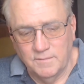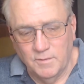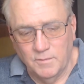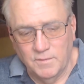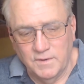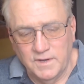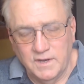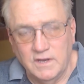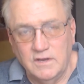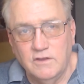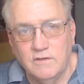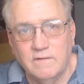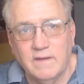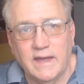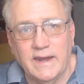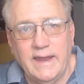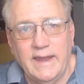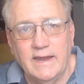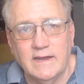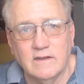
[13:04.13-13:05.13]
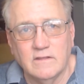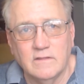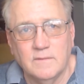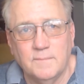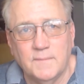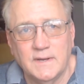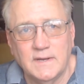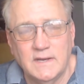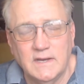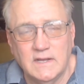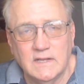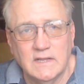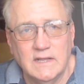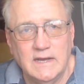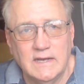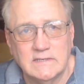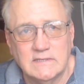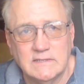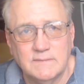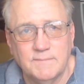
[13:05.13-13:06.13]
me one day, you got to handle the Monday
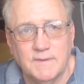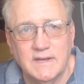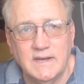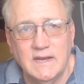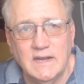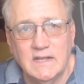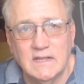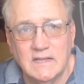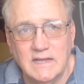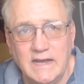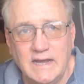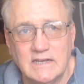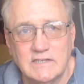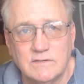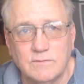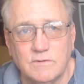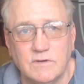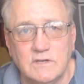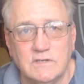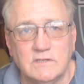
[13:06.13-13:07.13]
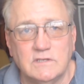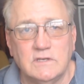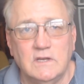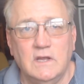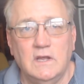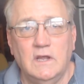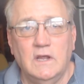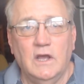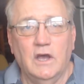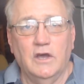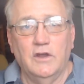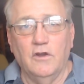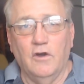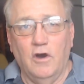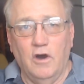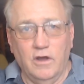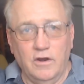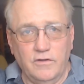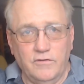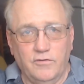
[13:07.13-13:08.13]
class. The Monday class was an
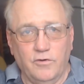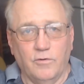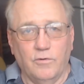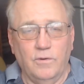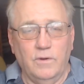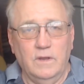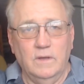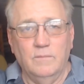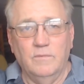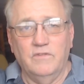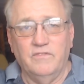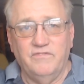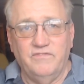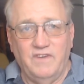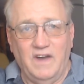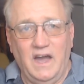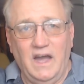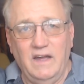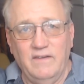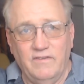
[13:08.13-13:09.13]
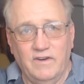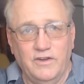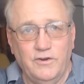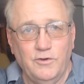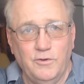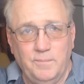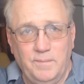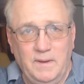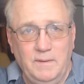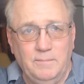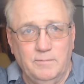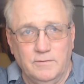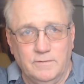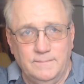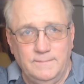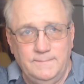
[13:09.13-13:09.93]
auditorium with 500 people.